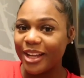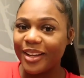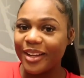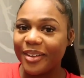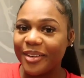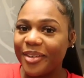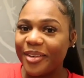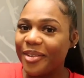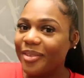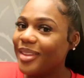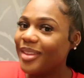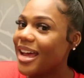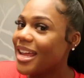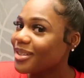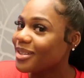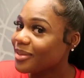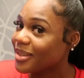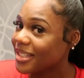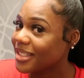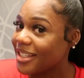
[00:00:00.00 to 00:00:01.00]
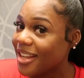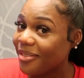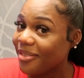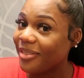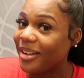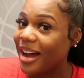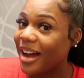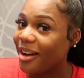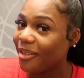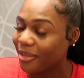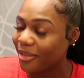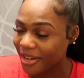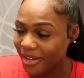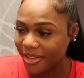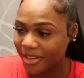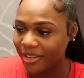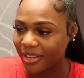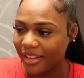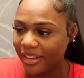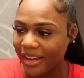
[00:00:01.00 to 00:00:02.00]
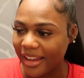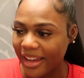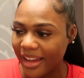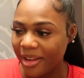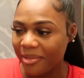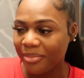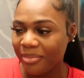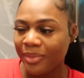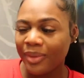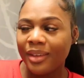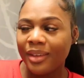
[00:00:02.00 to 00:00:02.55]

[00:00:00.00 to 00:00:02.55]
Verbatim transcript: so that's when stuff got real. Like